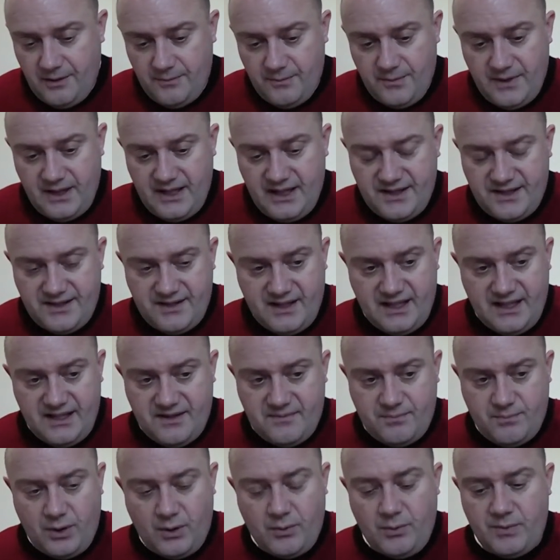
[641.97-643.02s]
is
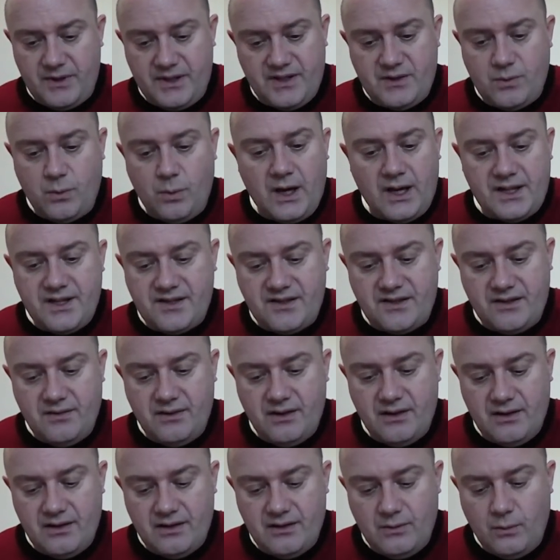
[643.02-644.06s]
probably twice the
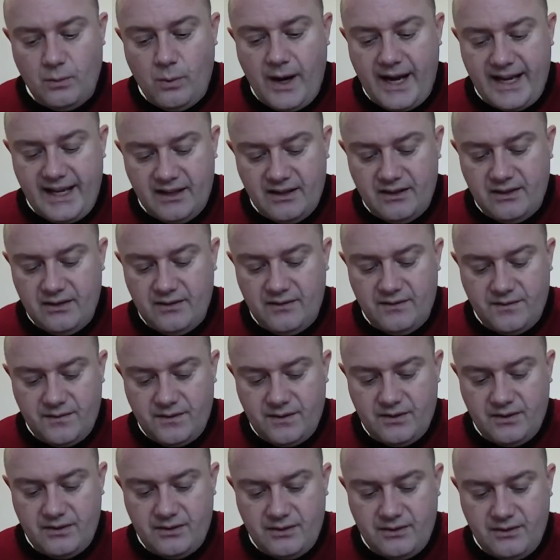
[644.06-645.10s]
weight of
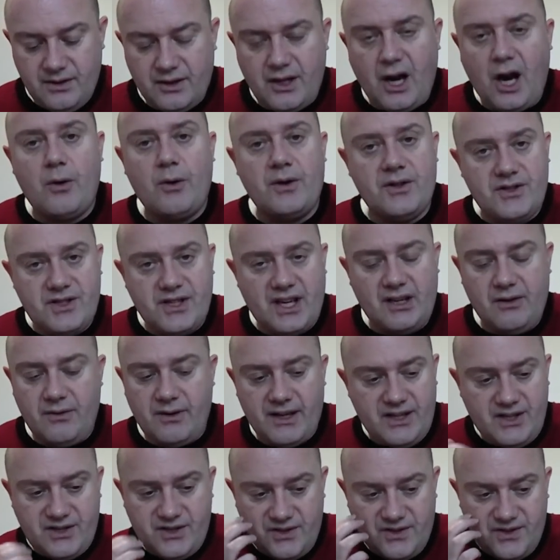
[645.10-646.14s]
the current
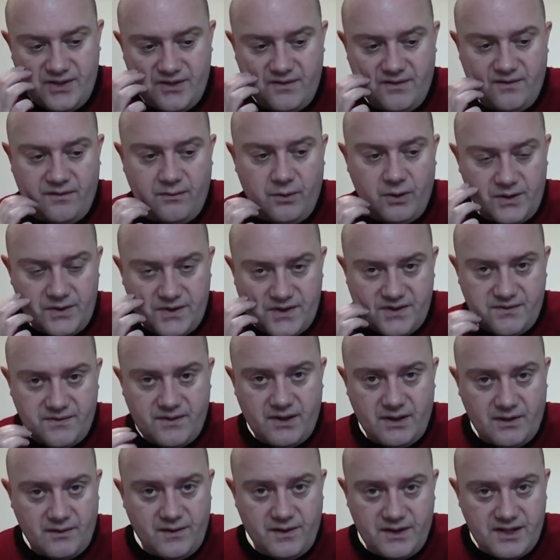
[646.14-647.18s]
generations of rods
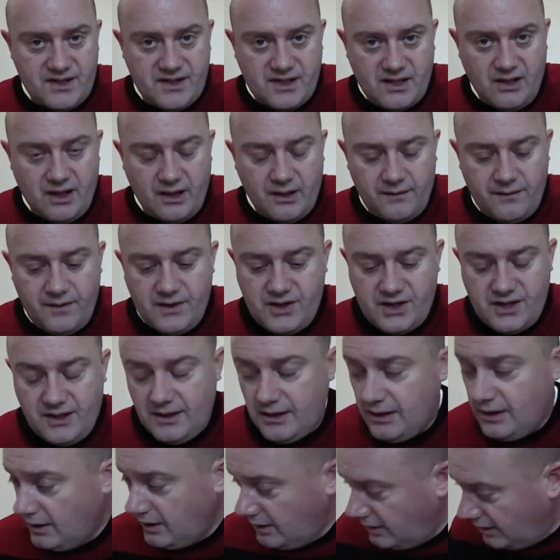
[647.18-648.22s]
for this kind of fishing.
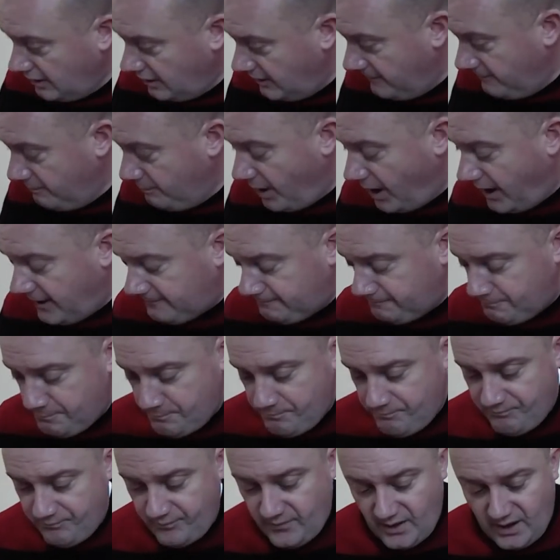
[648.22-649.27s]
But
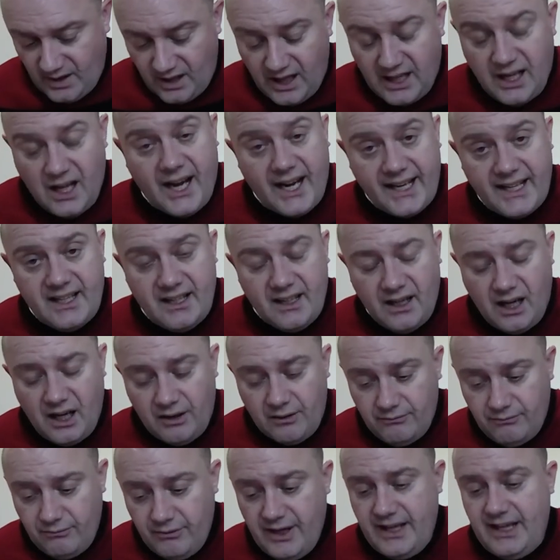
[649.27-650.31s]
I like it. I
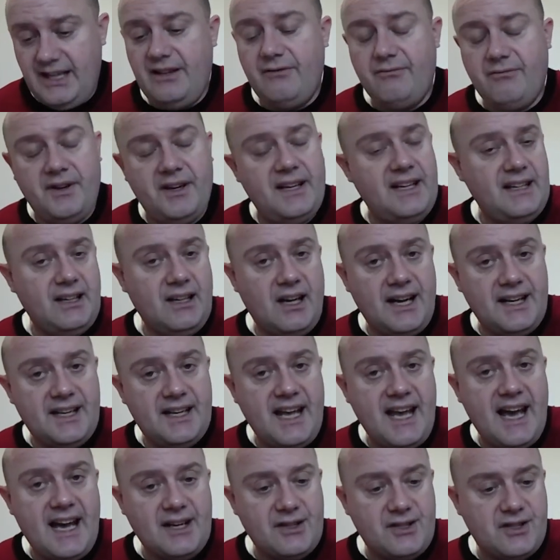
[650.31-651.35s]
really like the
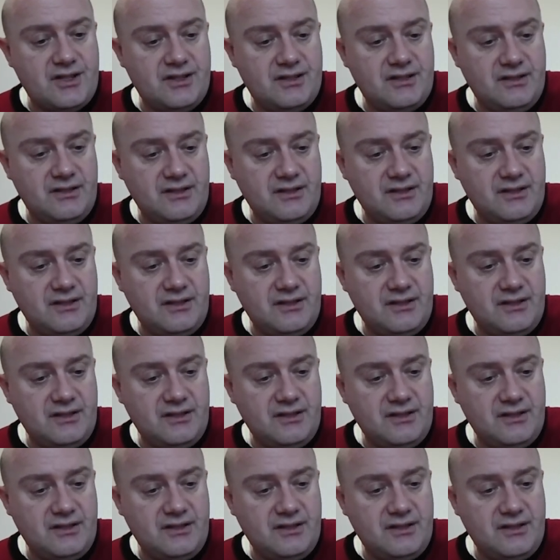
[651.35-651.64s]
action.